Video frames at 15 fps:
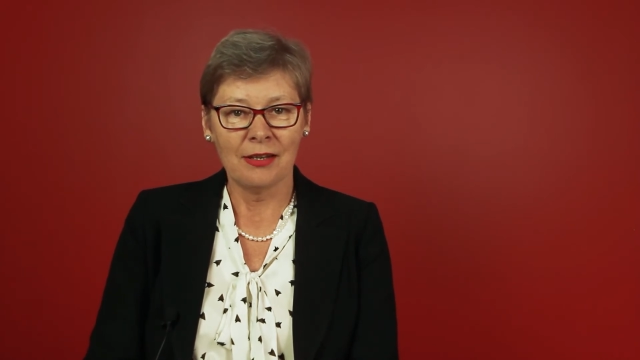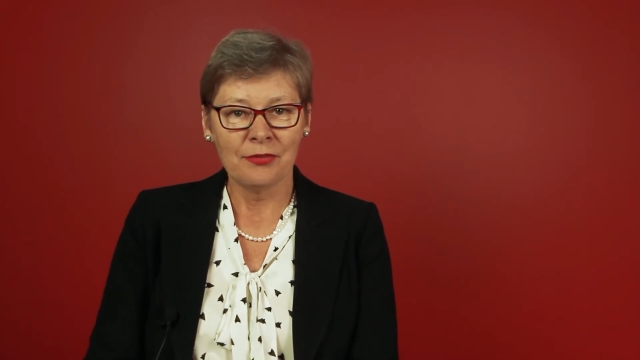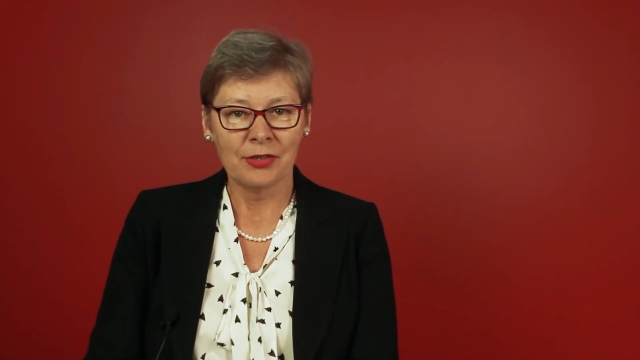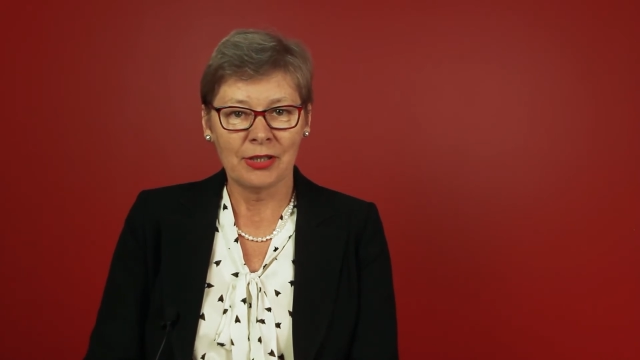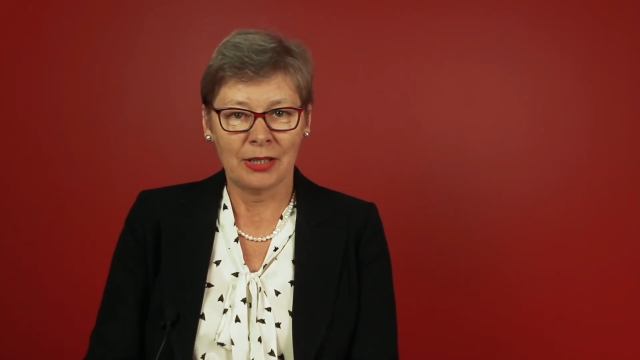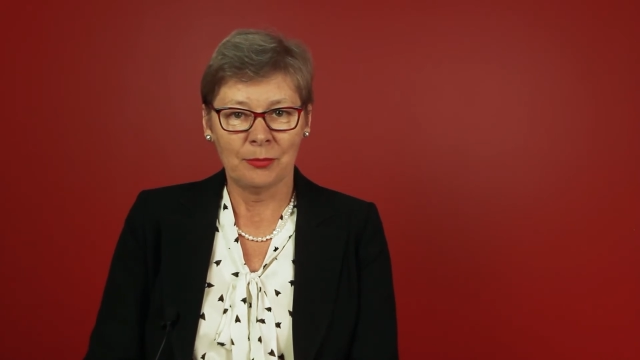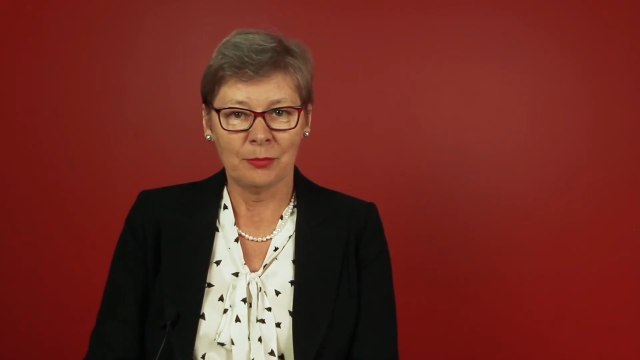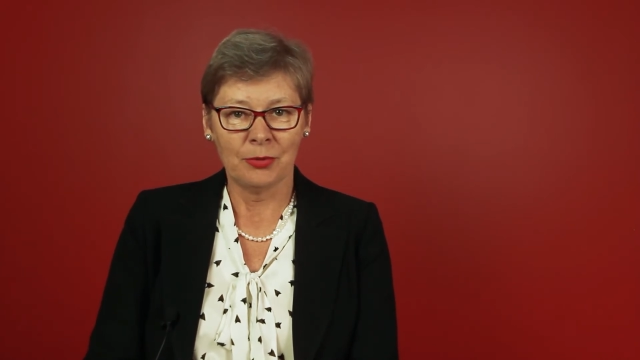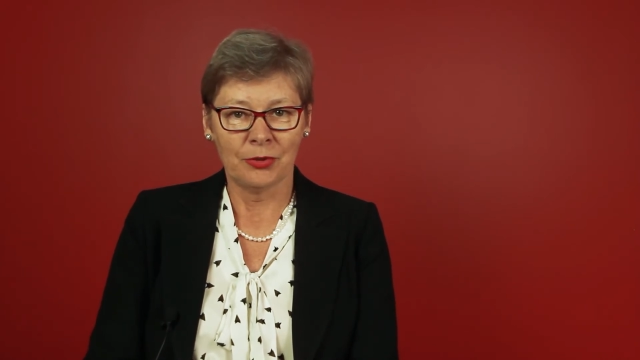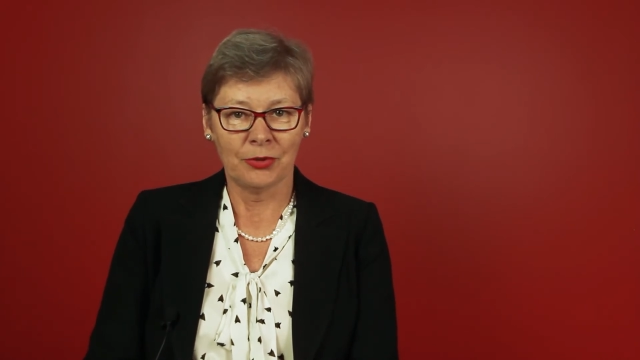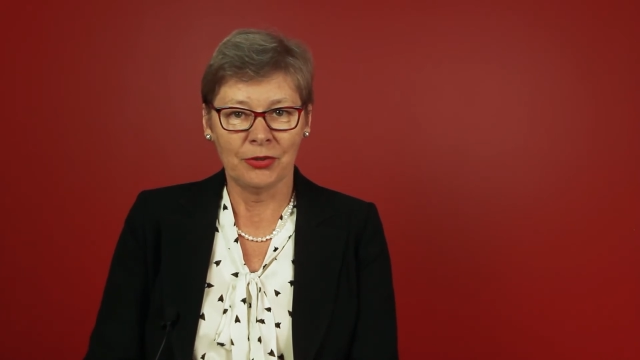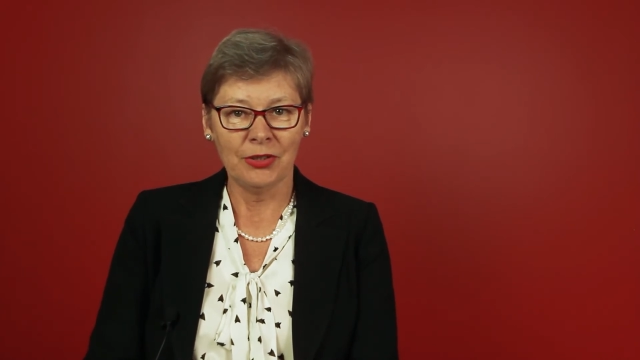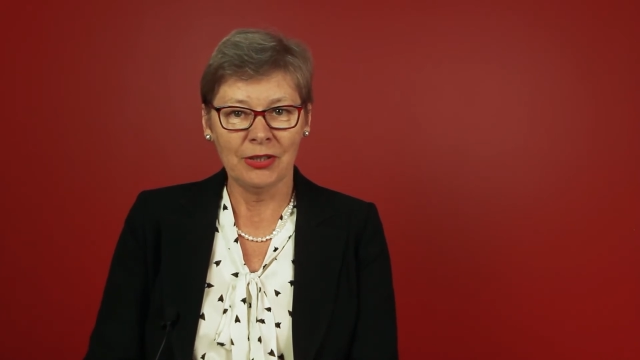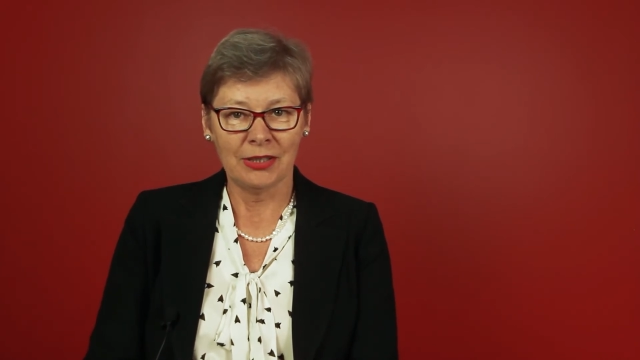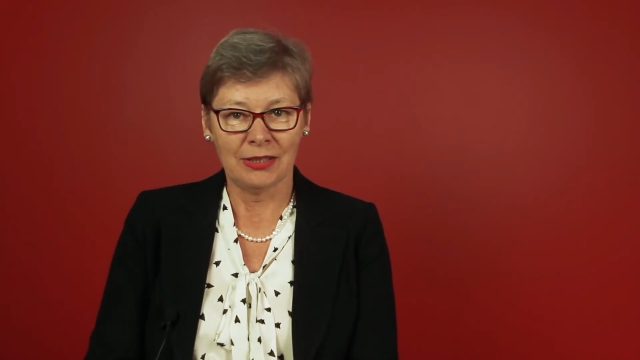every
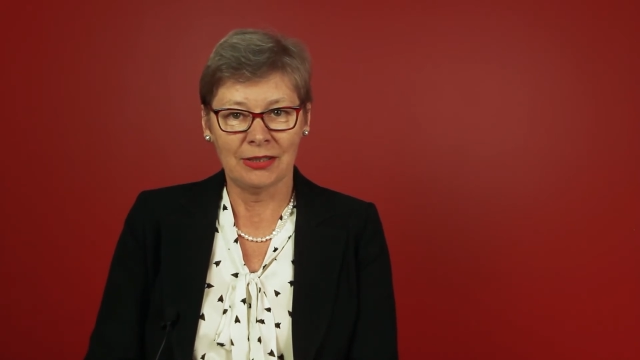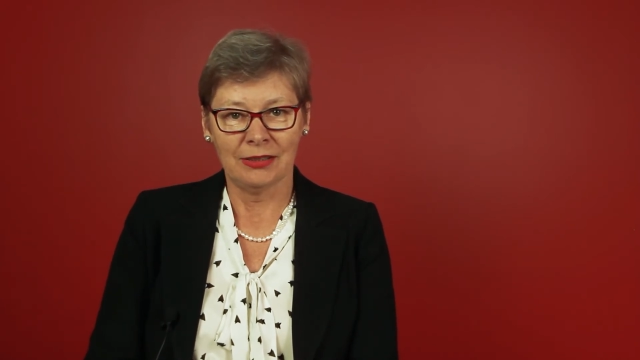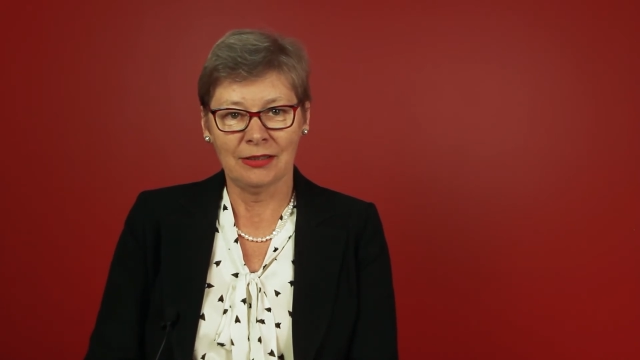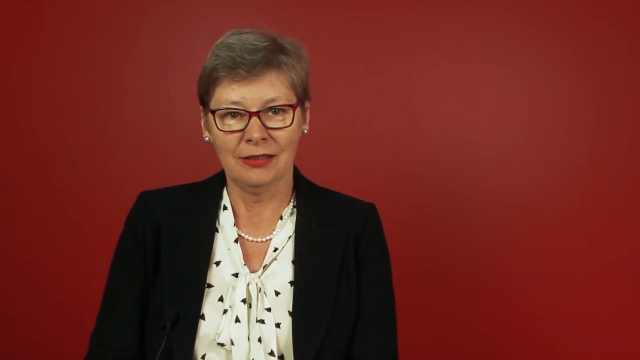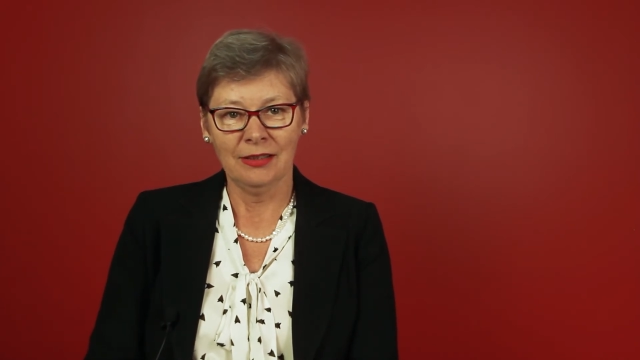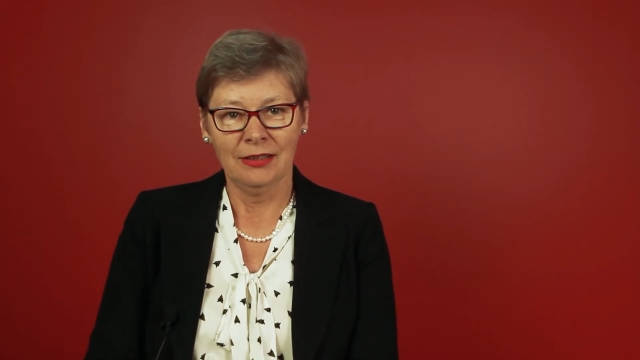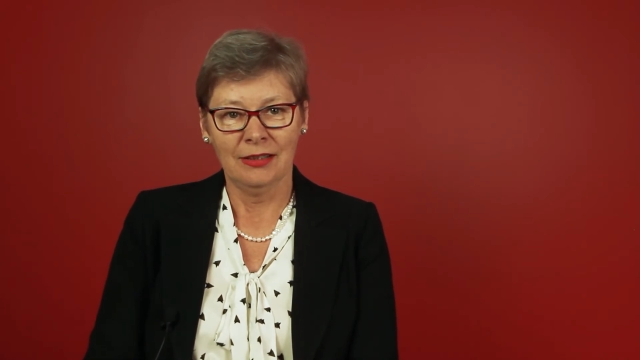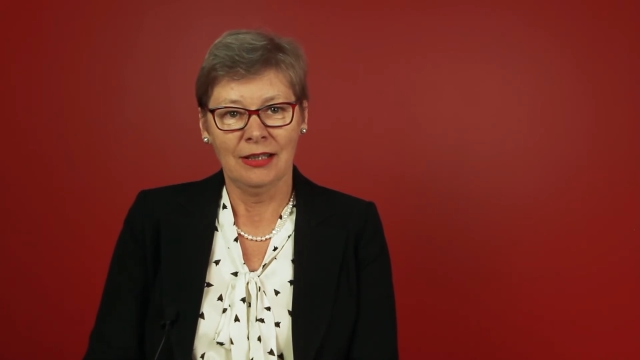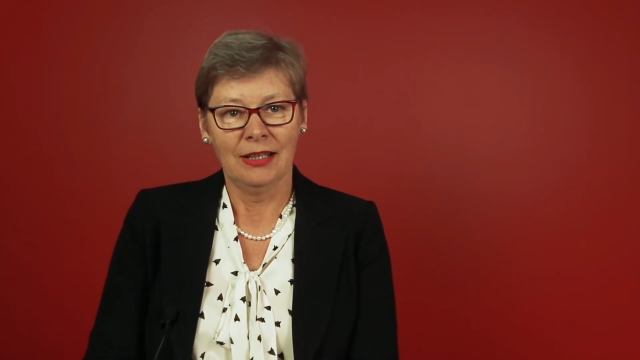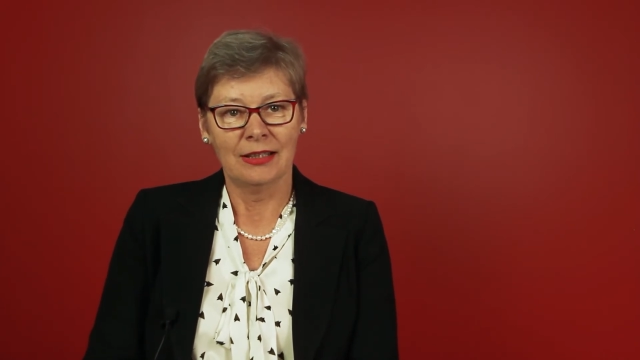employee here